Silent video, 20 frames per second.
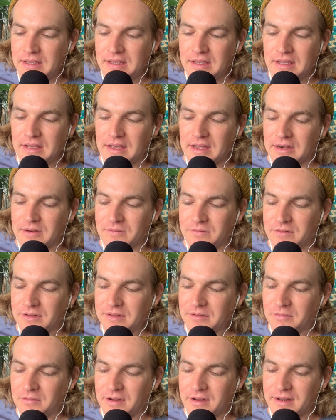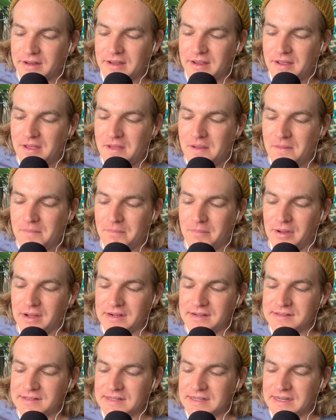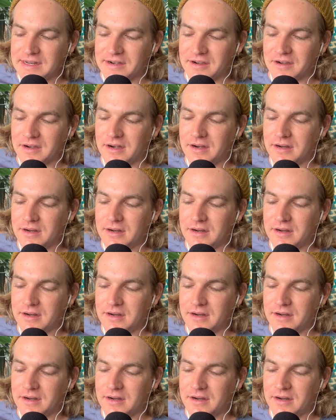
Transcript: I don't really want bugs in here.